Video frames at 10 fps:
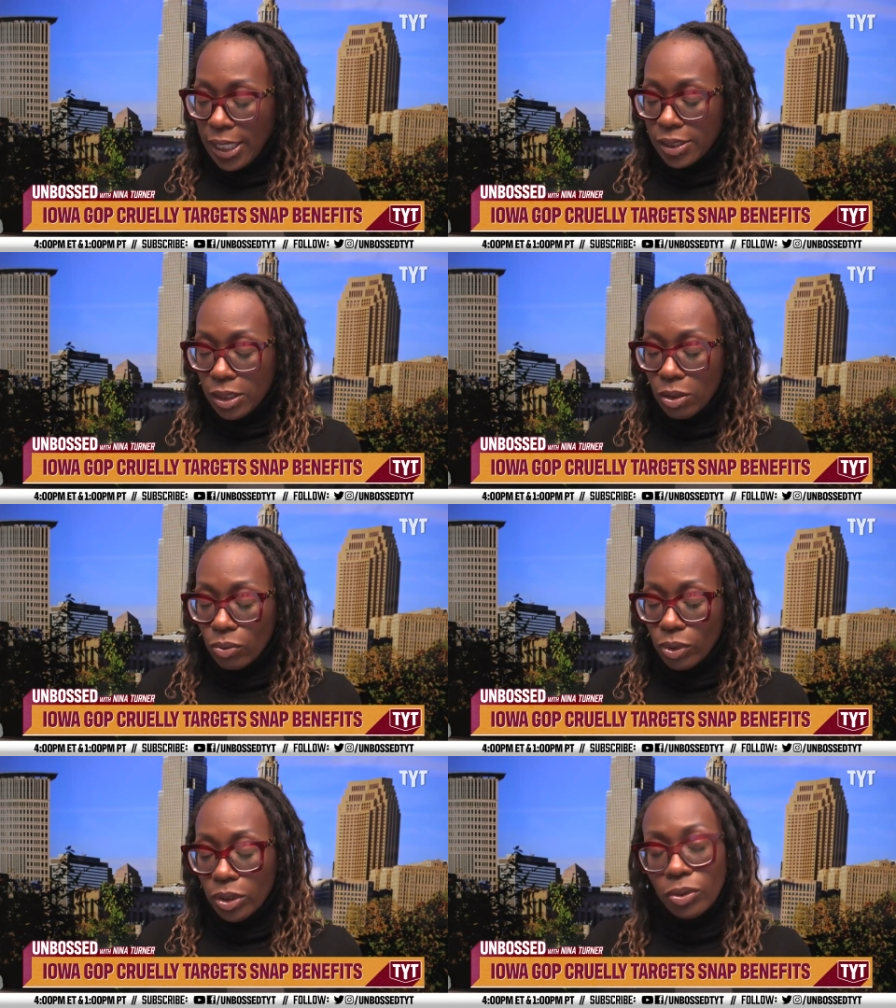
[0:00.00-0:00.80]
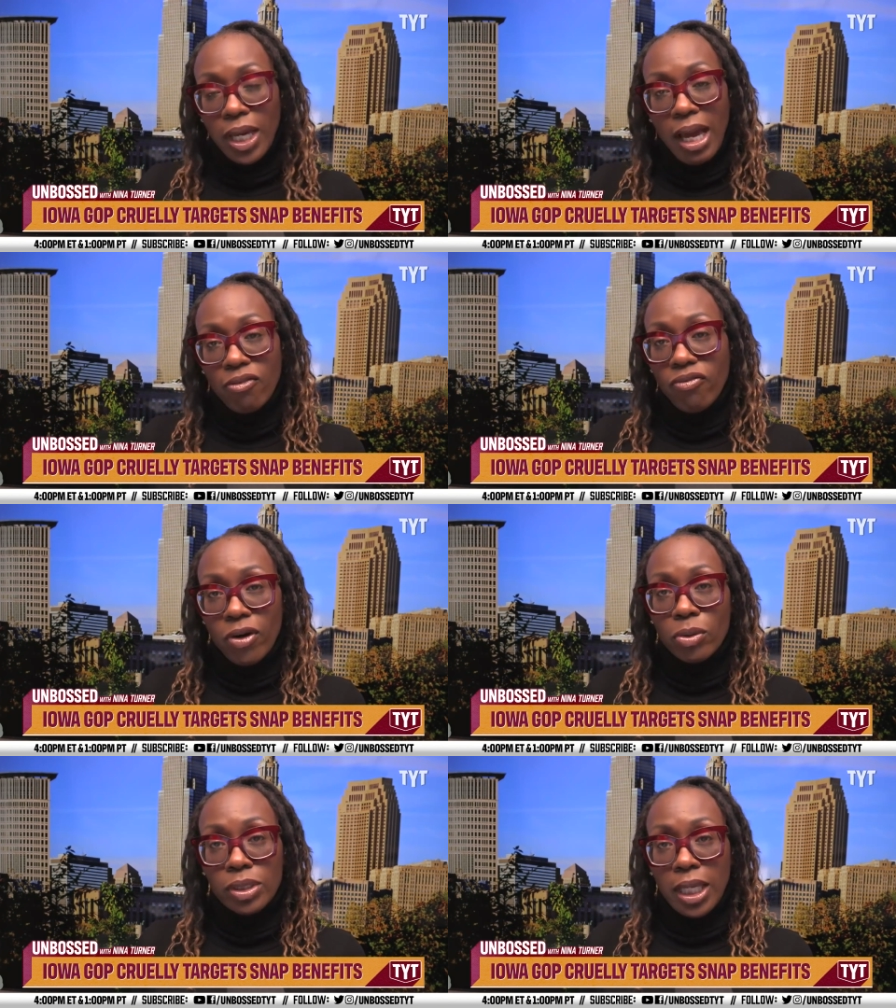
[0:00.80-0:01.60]
And so when you got
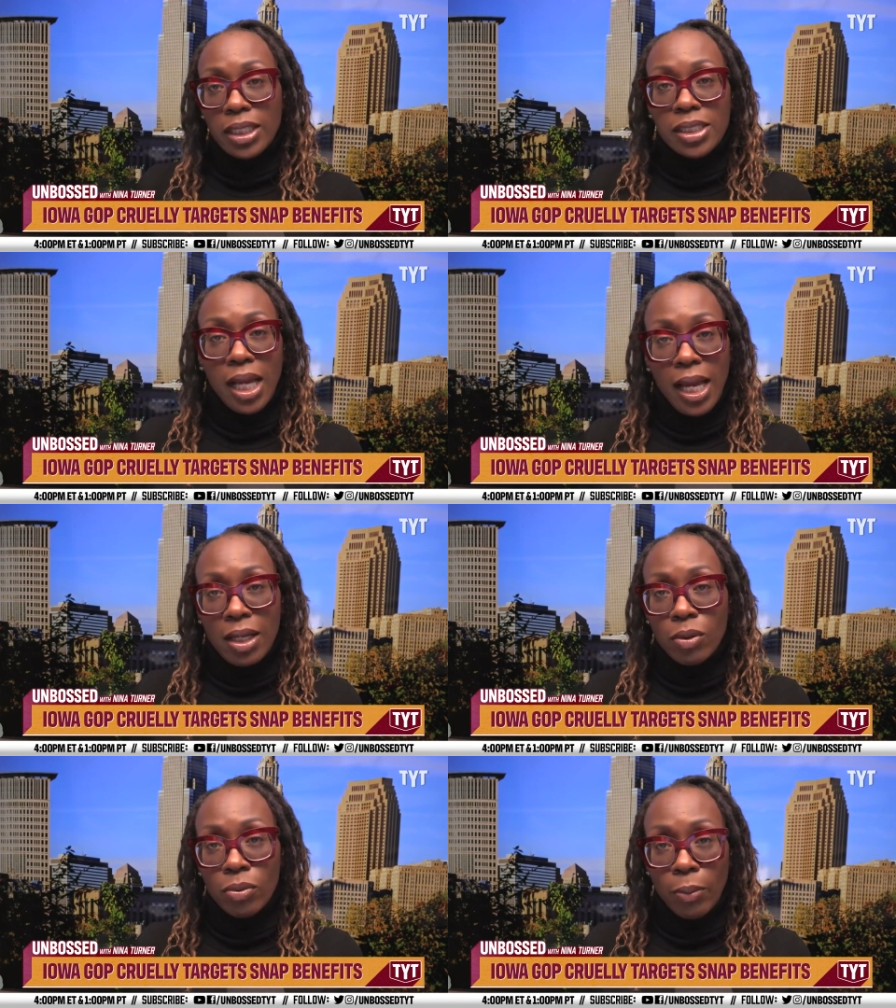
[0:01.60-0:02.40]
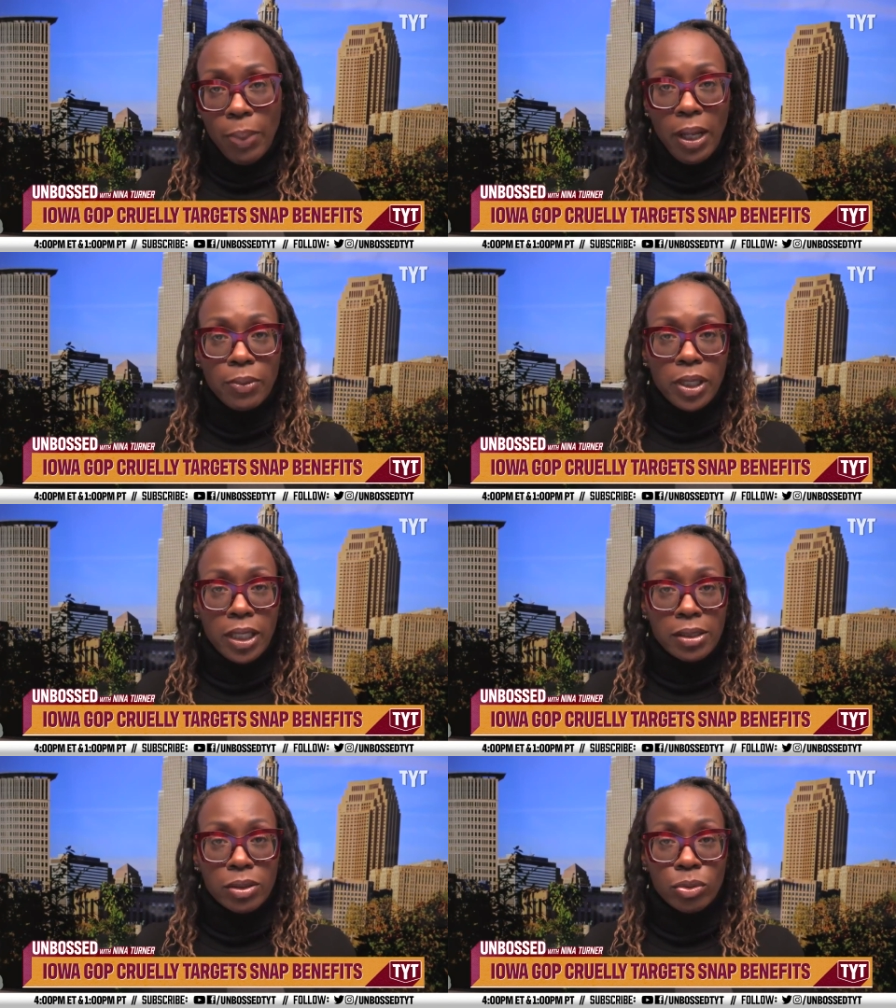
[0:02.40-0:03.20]
folks like these Iowa
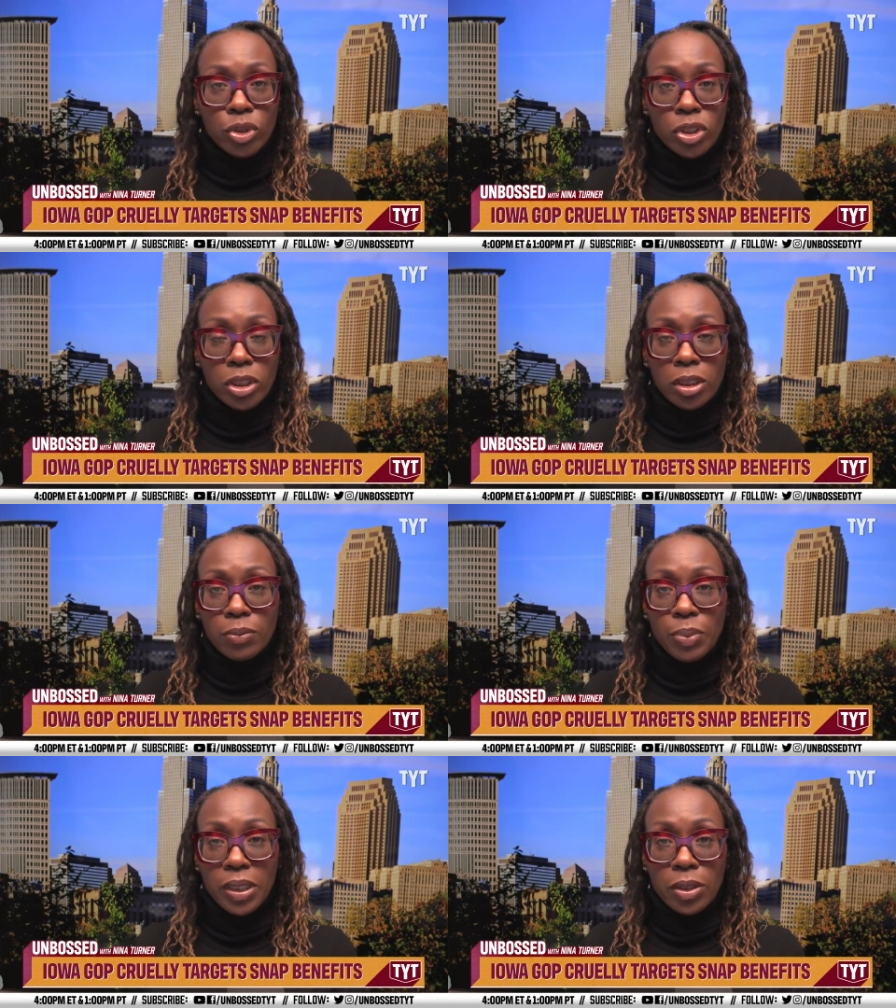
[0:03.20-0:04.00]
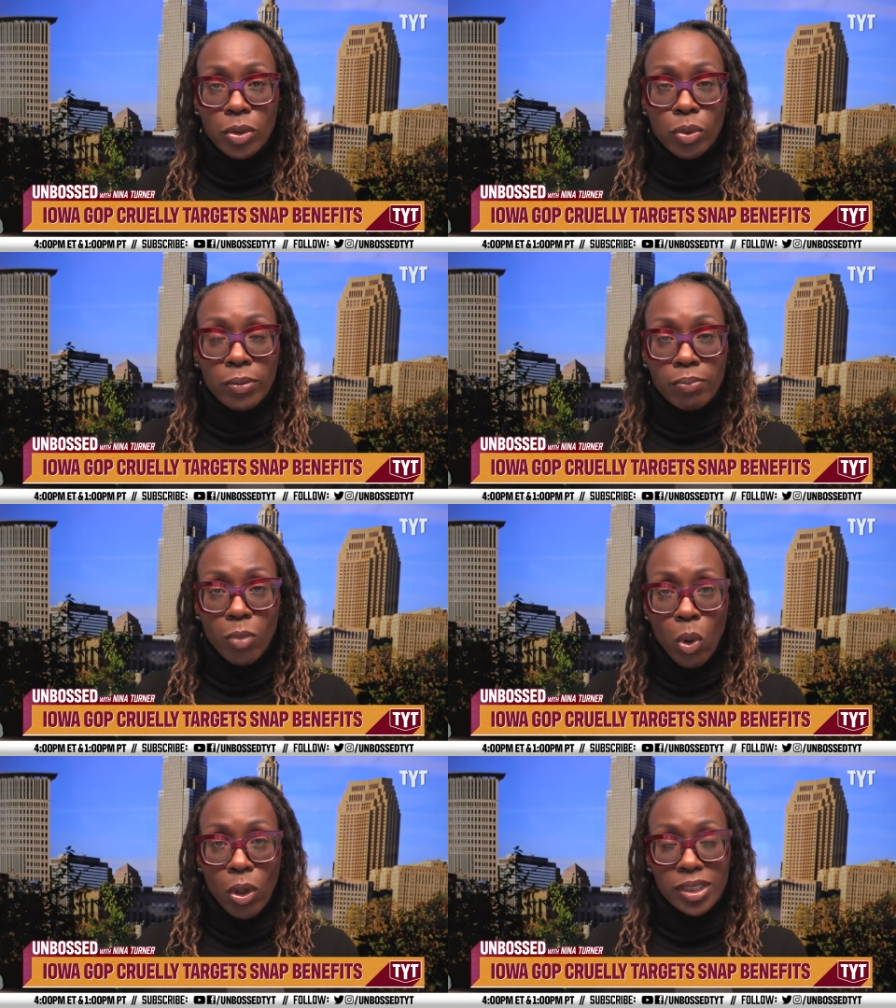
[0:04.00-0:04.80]
Republicans who should be doing
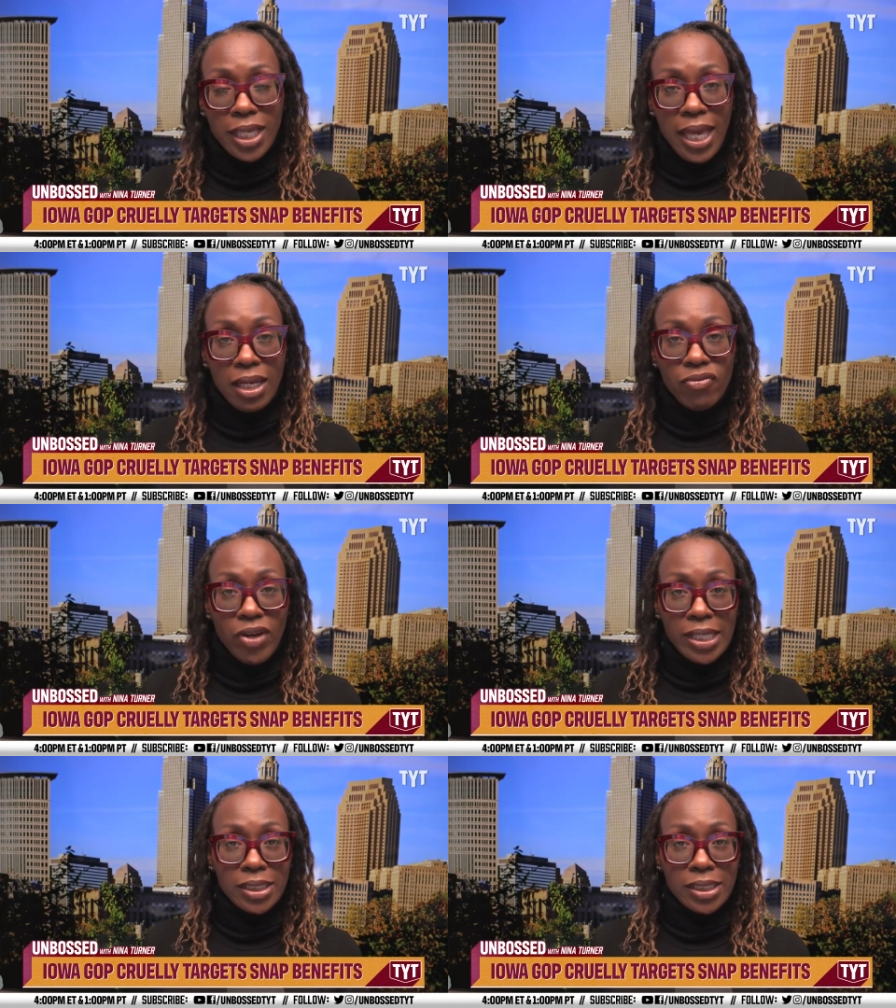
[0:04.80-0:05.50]
more to edify,